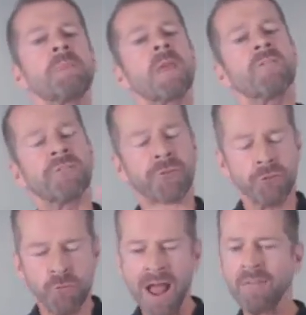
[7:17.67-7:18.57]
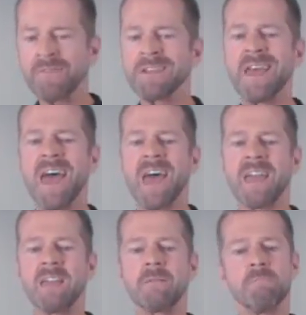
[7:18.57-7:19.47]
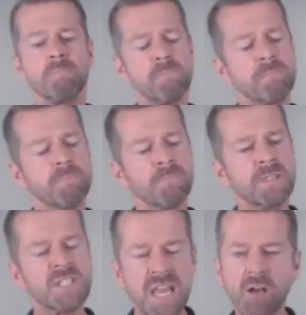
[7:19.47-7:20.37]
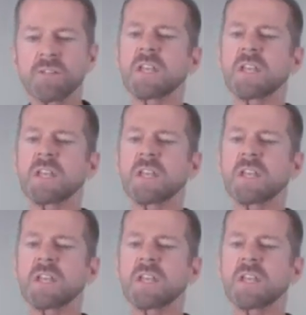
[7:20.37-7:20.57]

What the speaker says: Throughout the day, cells